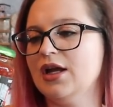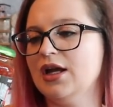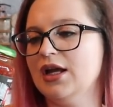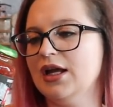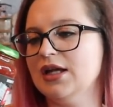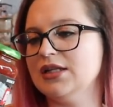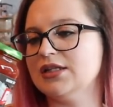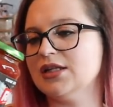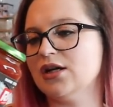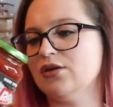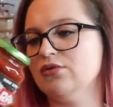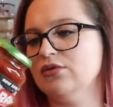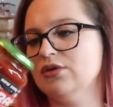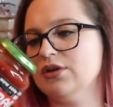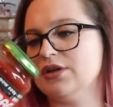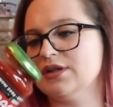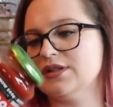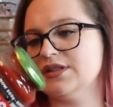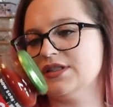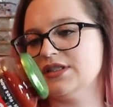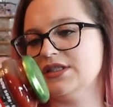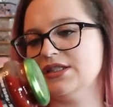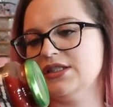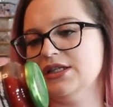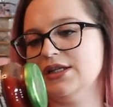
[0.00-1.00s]
It don't look
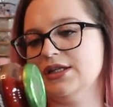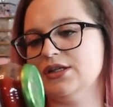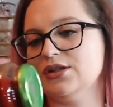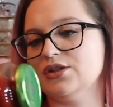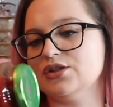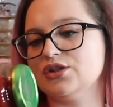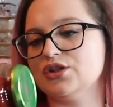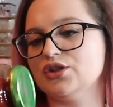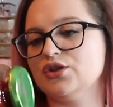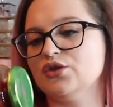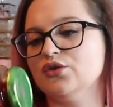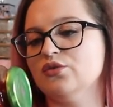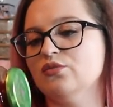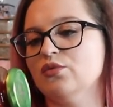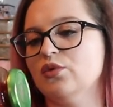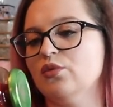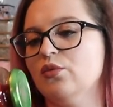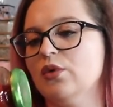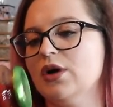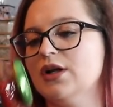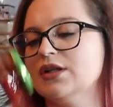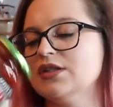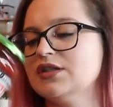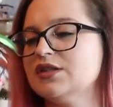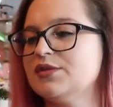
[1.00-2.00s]
as thick as the normal
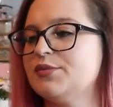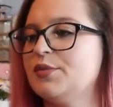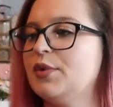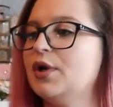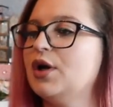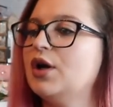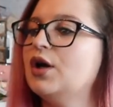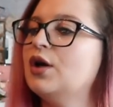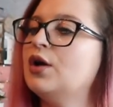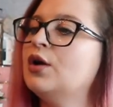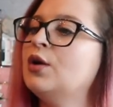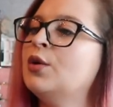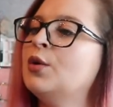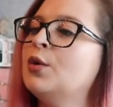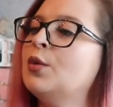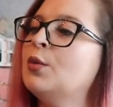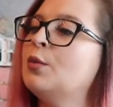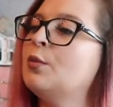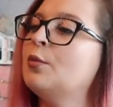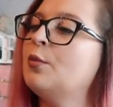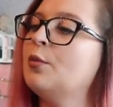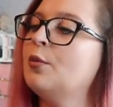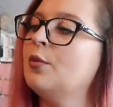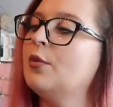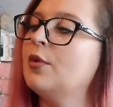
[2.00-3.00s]
ones, but
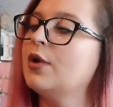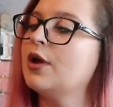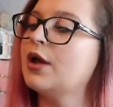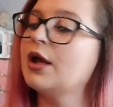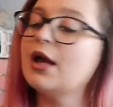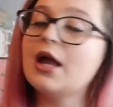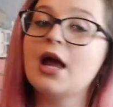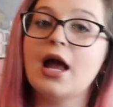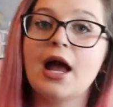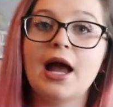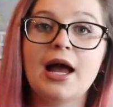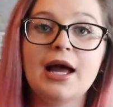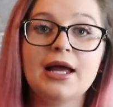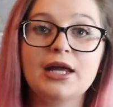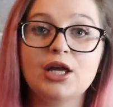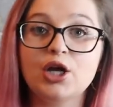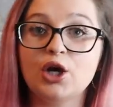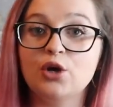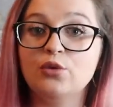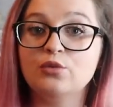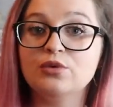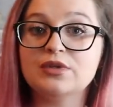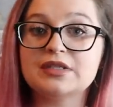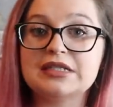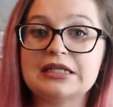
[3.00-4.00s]
hey
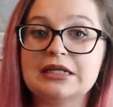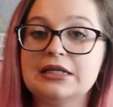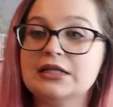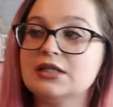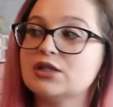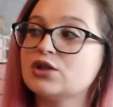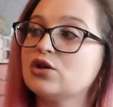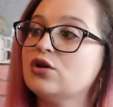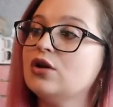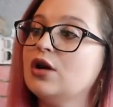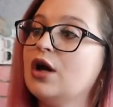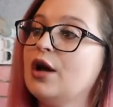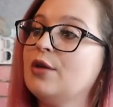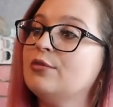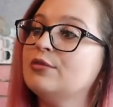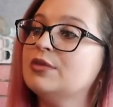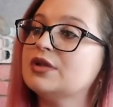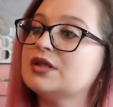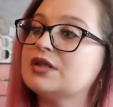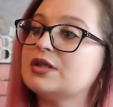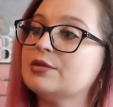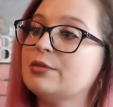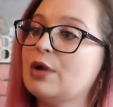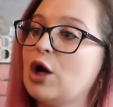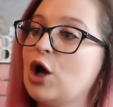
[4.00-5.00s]
ho, we'll see. It's got um,
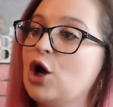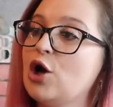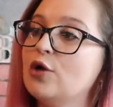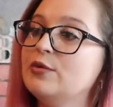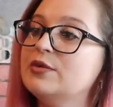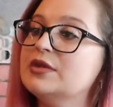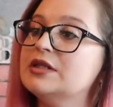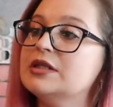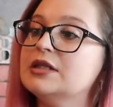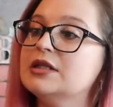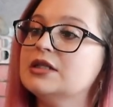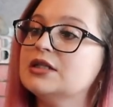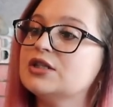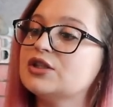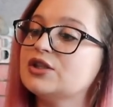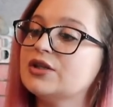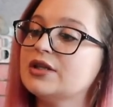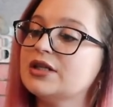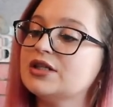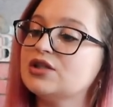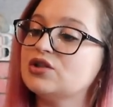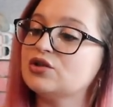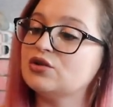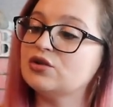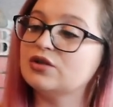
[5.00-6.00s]
some herbs in it, so
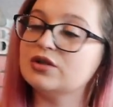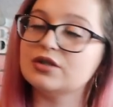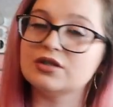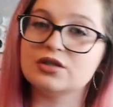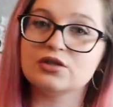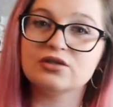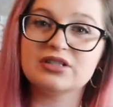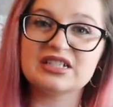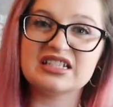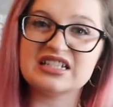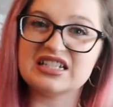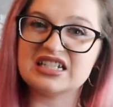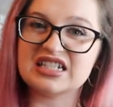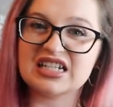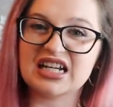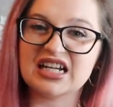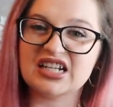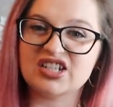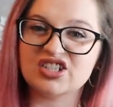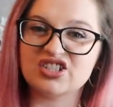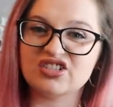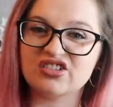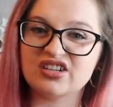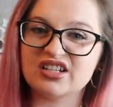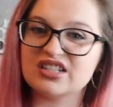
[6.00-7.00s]
that's good. As long as it
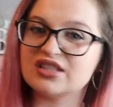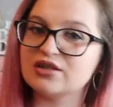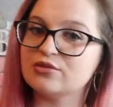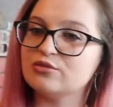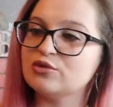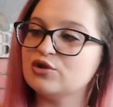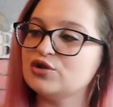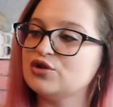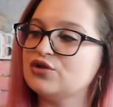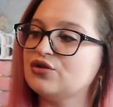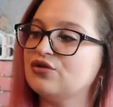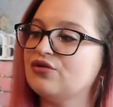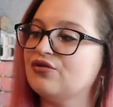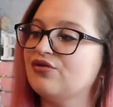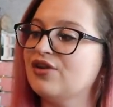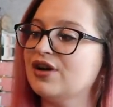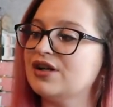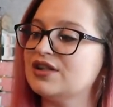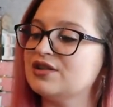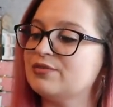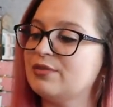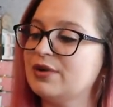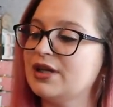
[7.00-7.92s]
tastes nice, I'm not too fussed.